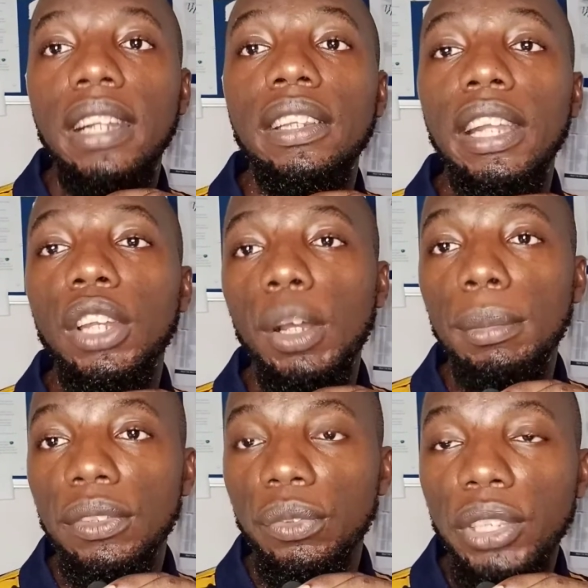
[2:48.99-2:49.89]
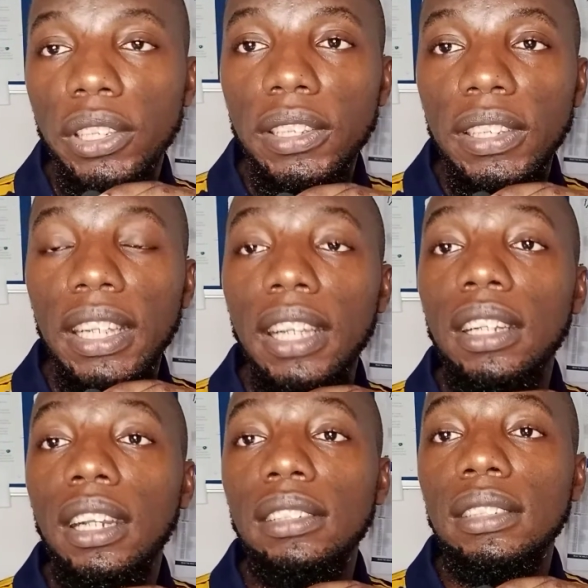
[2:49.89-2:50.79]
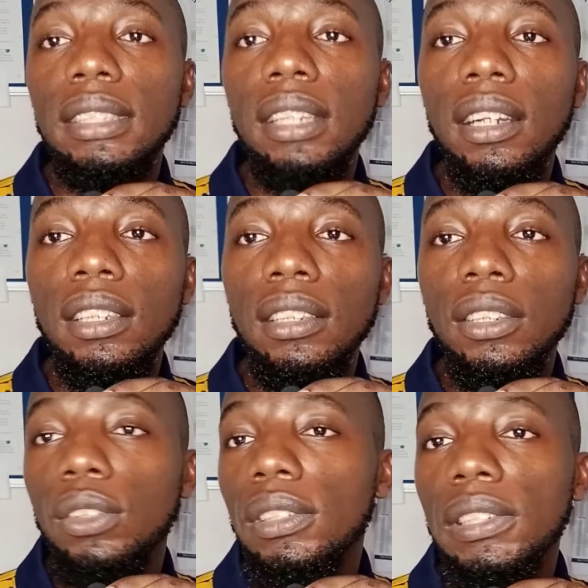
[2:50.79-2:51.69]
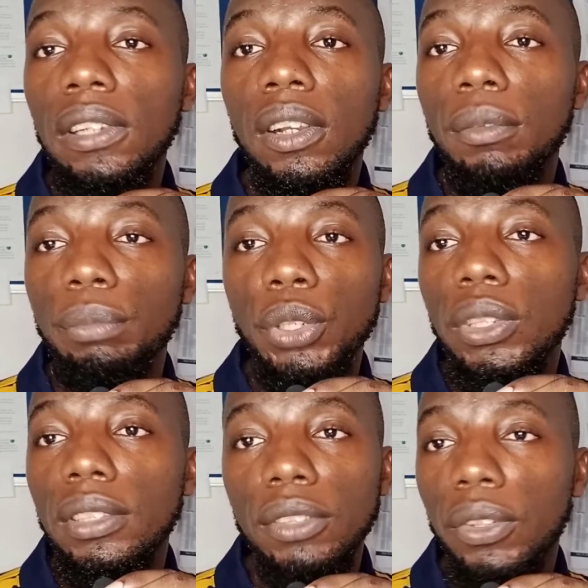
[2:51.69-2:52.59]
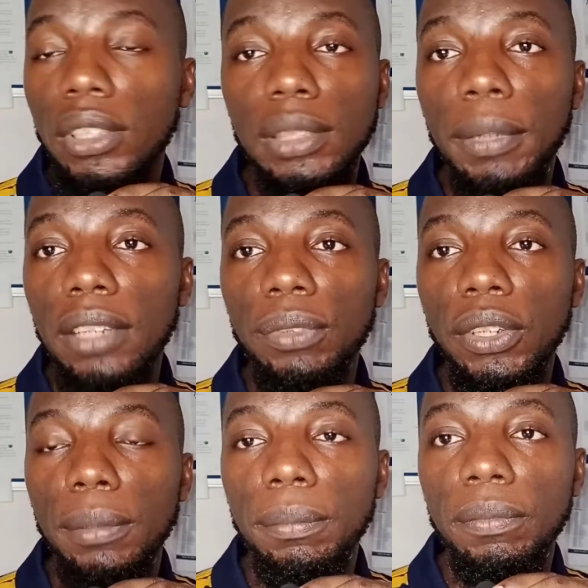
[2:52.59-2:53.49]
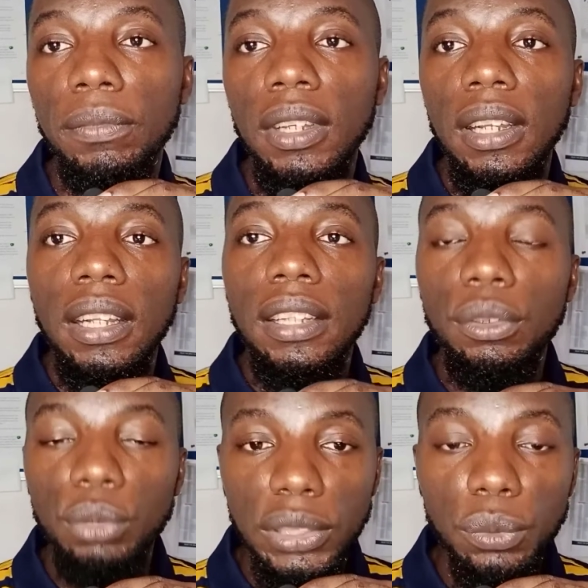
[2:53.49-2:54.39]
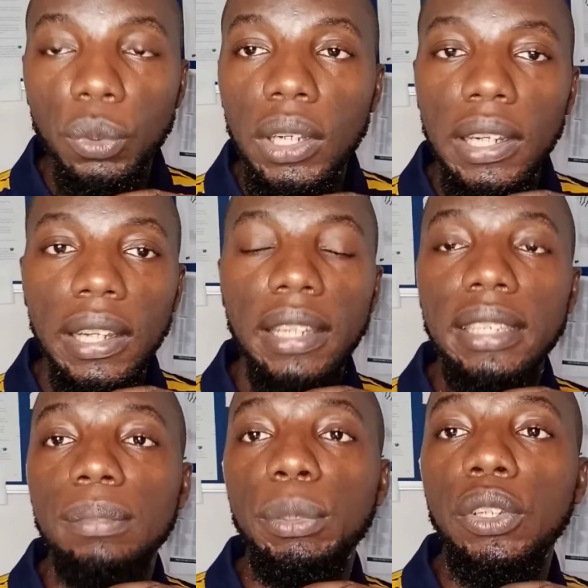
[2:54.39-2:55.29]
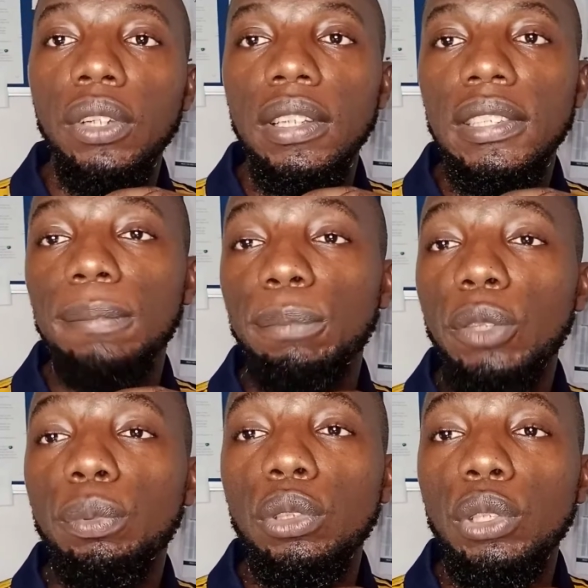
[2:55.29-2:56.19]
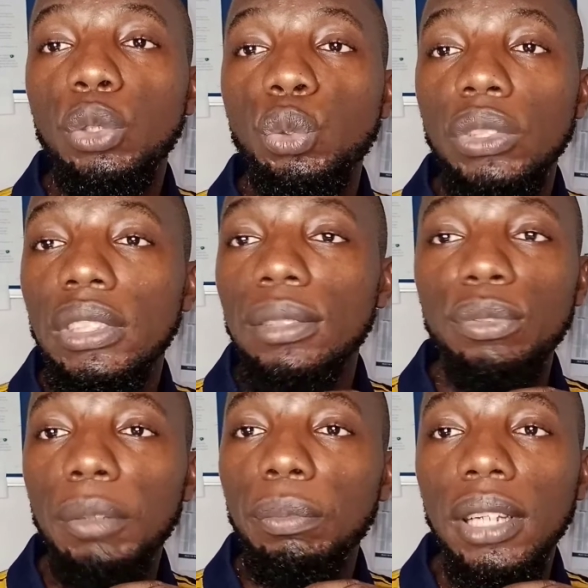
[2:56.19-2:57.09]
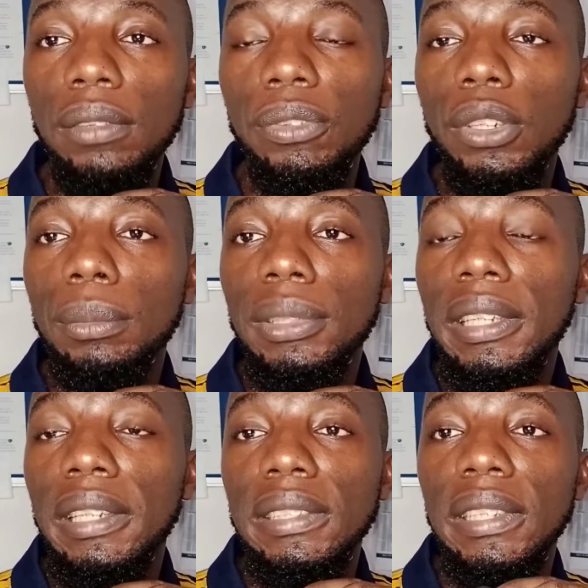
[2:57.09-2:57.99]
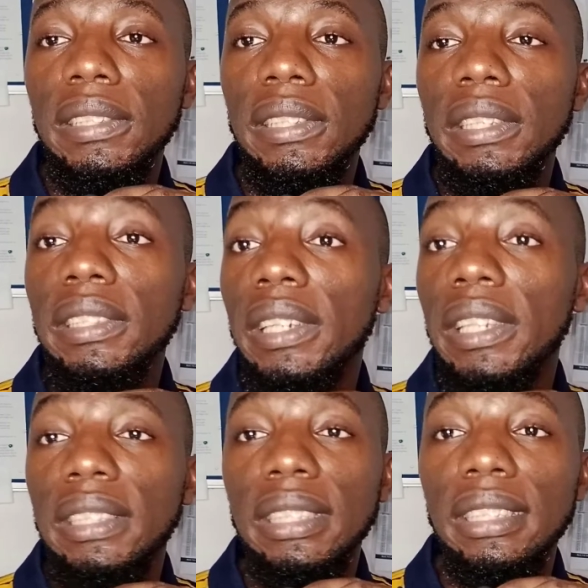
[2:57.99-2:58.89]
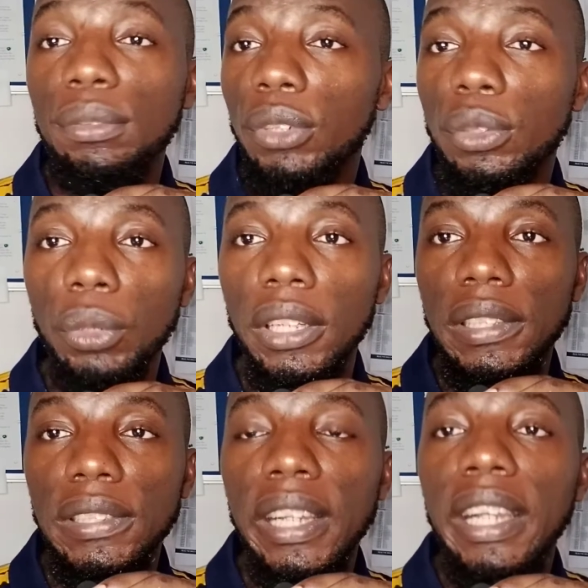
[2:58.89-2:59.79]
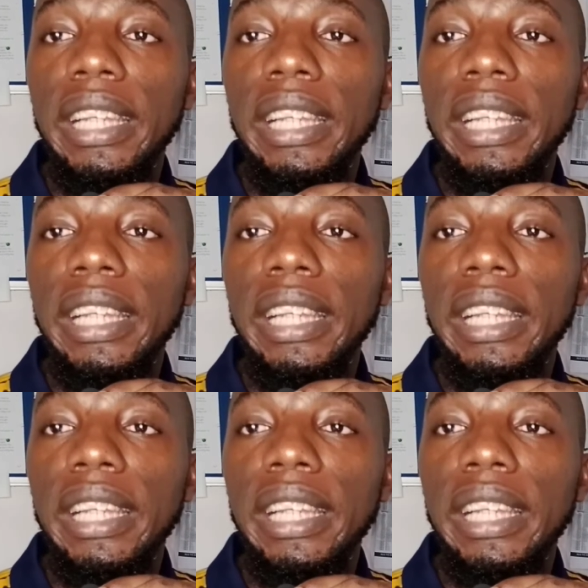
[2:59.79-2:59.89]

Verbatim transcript: Then number 3, consider building cross-platform. The reason why is because people use different platforms and access the internet in different ways.